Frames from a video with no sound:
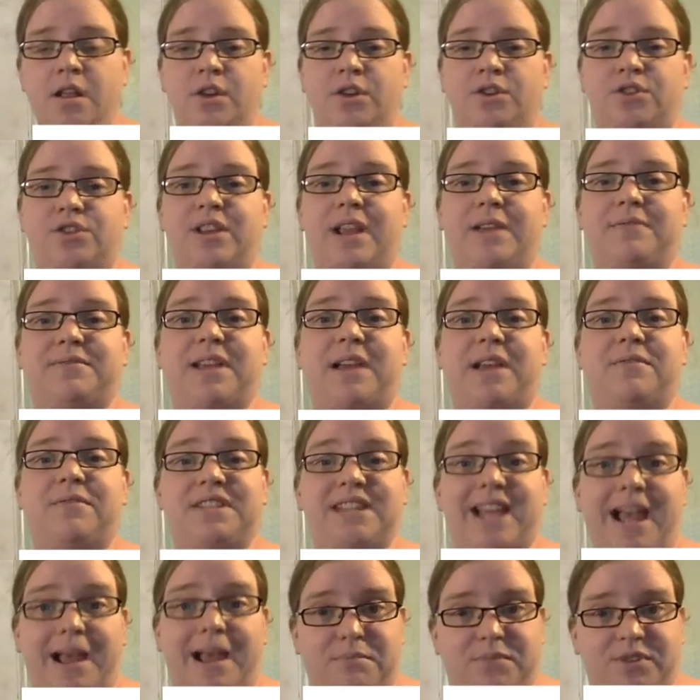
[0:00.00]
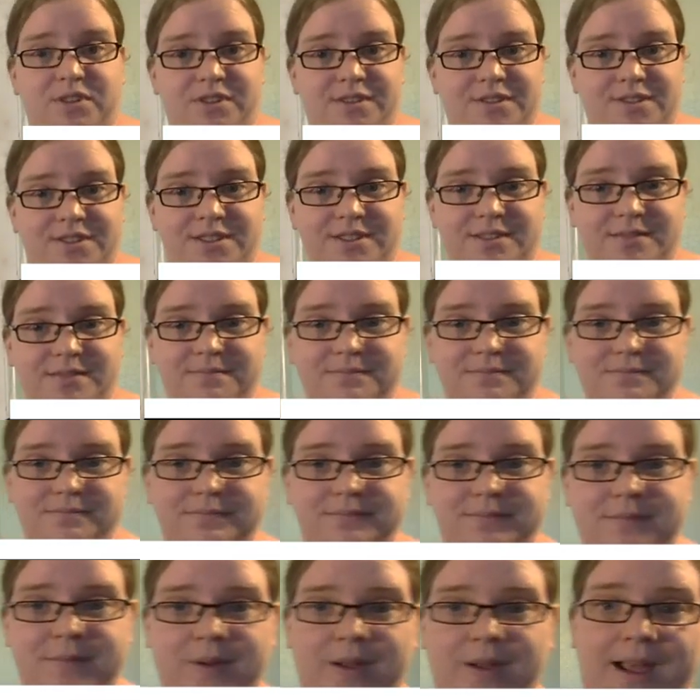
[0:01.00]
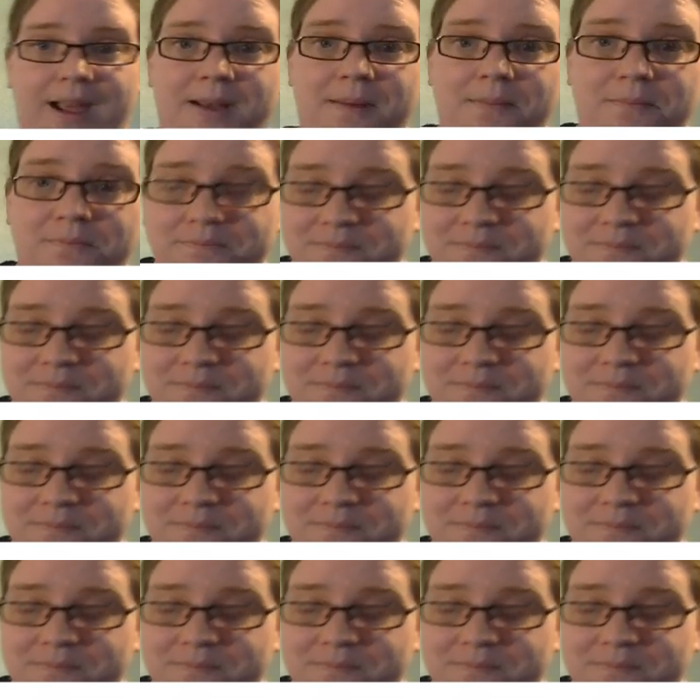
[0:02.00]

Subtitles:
so you have to have adapters. Okay.